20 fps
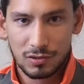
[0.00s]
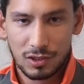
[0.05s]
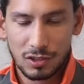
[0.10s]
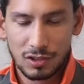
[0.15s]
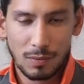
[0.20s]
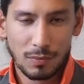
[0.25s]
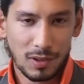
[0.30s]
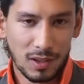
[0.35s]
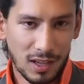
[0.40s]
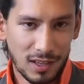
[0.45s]
So
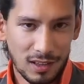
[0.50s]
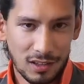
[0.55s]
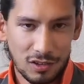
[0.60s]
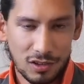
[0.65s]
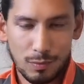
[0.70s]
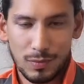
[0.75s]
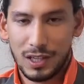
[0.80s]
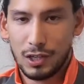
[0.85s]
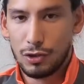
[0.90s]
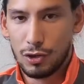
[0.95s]
something like this
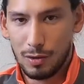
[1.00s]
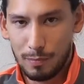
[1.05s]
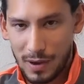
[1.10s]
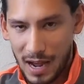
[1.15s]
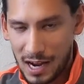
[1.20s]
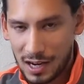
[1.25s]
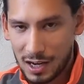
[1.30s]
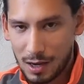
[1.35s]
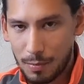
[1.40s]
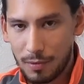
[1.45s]
could be a good
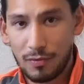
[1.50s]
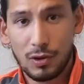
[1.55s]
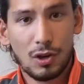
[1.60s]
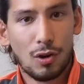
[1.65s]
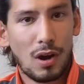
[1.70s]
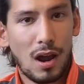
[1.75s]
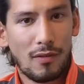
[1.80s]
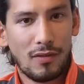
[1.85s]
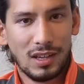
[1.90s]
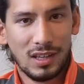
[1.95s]
backup if you
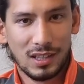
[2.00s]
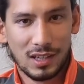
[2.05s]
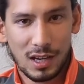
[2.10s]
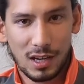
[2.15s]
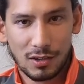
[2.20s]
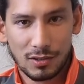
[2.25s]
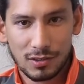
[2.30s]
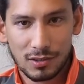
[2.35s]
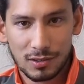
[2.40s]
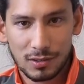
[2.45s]
don't have anything
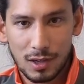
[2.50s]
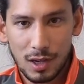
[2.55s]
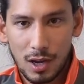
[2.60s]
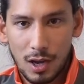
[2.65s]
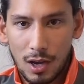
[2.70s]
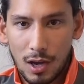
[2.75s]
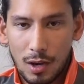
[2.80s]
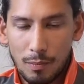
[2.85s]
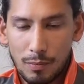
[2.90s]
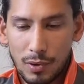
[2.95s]
else.
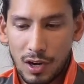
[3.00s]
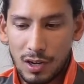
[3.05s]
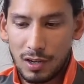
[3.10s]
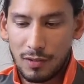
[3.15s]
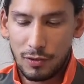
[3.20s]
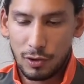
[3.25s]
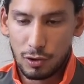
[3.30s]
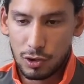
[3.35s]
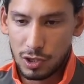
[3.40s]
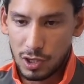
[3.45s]
But
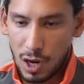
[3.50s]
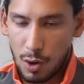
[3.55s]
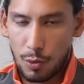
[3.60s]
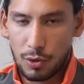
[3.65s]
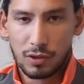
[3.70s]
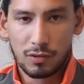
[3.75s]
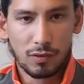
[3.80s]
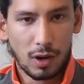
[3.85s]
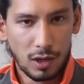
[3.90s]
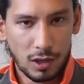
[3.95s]
if you're going to go
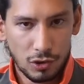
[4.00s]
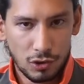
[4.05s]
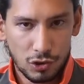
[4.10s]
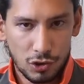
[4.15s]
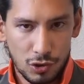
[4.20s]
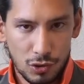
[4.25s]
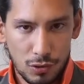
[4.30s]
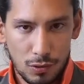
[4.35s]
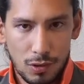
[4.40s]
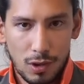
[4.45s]
with a running
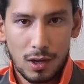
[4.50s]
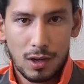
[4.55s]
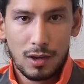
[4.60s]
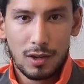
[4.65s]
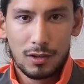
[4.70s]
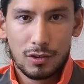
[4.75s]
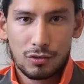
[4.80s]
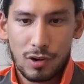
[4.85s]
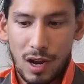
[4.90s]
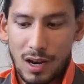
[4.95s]
shoe,
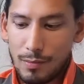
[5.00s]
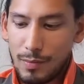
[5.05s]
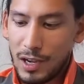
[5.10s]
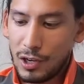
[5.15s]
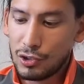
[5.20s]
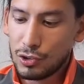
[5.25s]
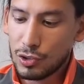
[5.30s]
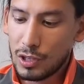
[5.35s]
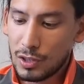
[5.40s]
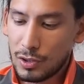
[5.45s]
try to
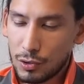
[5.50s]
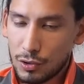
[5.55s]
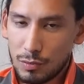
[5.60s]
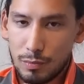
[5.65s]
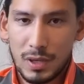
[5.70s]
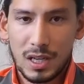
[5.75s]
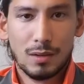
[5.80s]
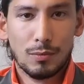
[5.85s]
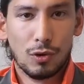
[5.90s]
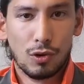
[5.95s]
make sure that there's
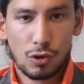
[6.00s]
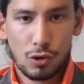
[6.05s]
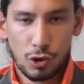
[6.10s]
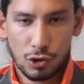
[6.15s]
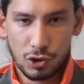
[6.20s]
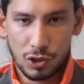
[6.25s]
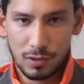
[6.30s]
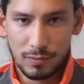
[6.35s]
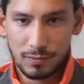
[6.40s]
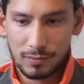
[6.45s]
minimal
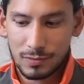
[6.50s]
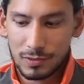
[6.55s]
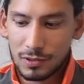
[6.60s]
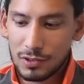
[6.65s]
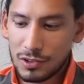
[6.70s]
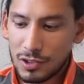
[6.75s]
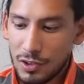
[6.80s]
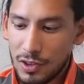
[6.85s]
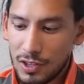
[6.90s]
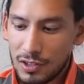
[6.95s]
cushion.
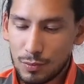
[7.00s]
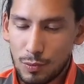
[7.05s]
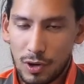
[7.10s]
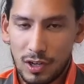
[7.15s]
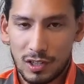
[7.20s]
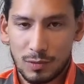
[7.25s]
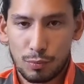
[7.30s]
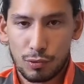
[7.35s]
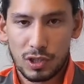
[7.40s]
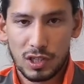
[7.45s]
So this one
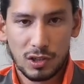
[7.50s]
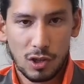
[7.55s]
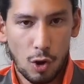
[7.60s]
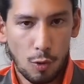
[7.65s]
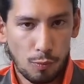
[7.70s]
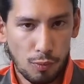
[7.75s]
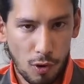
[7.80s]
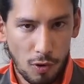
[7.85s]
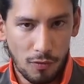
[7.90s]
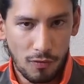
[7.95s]
is pretty low
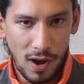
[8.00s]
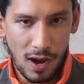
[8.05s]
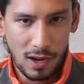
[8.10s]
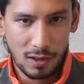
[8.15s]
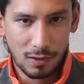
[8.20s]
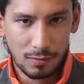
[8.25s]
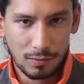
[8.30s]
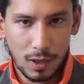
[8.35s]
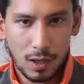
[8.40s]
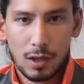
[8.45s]

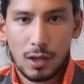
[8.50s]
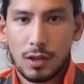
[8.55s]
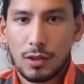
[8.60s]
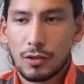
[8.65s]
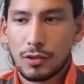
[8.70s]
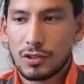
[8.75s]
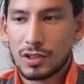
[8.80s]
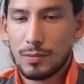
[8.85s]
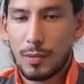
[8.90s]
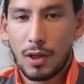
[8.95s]
profile.
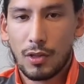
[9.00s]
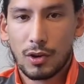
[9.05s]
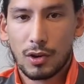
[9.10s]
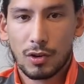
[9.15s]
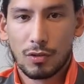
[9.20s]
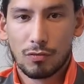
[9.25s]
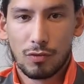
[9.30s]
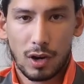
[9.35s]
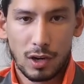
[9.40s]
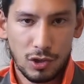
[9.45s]
There's some other
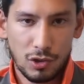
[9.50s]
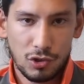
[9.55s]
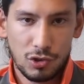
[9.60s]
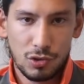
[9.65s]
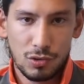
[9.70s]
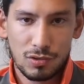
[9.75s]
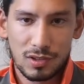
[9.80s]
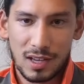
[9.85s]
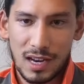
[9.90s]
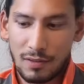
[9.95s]
running
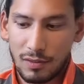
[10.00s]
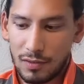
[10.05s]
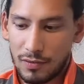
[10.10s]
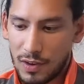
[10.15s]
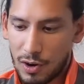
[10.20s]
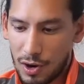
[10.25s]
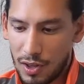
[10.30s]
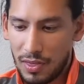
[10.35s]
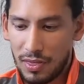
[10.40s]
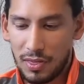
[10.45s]
shoes that have a
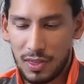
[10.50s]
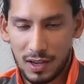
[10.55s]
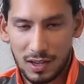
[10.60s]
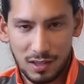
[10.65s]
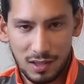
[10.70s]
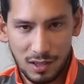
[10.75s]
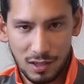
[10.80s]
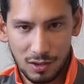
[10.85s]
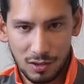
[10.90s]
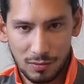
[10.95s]
very thick
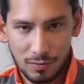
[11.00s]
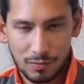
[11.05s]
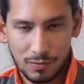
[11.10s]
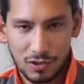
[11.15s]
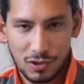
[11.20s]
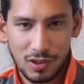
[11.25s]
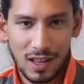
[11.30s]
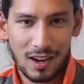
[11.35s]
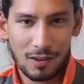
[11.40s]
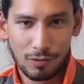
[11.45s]
heel.
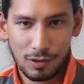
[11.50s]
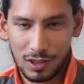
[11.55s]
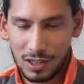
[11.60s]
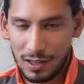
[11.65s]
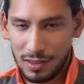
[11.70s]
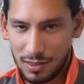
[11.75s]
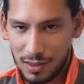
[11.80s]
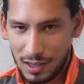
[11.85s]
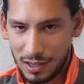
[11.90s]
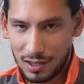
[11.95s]
So that
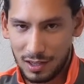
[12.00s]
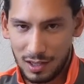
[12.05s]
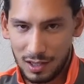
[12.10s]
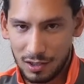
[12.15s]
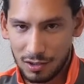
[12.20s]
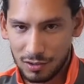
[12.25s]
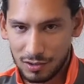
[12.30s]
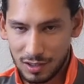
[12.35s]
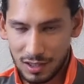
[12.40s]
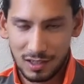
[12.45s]
really thick
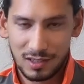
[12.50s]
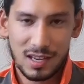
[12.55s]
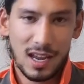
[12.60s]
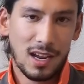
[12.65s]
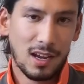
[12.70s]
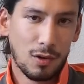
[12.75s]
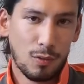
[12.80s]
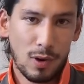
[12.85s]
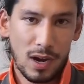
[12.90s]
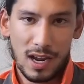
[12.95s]
heel is going to
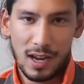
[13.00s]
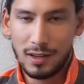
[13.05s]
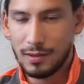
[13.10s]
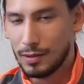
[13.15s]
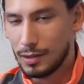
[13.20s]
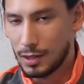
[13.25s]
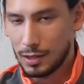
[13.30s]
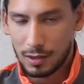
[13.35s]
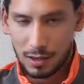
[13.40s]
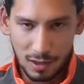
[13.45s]
take away
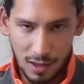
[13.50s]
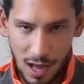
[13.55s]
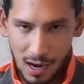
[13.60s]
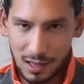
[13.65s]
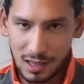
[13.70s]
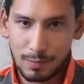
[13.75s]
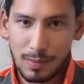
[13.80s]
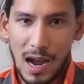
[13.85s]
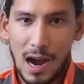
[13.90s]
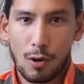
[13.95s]
a lot
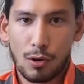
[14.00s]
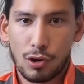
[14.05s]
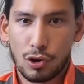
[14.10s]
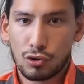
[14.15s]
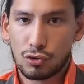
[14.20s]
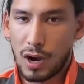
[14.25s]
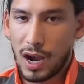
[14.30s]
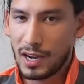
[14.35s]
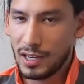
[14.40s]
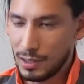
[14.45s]
of the power you're
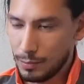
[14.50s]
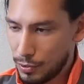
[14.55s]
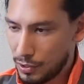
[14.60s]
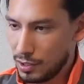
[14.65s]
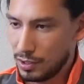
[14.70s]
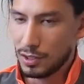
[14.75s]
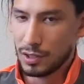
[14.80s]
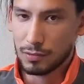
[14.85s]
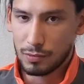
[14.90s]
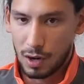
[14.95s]
trying to put
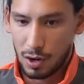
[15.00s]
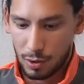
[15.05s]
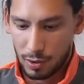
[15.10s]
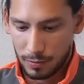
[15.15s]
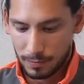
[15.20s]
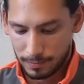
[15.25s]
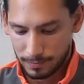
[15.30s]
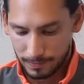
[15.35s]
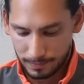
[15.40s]
into the rower.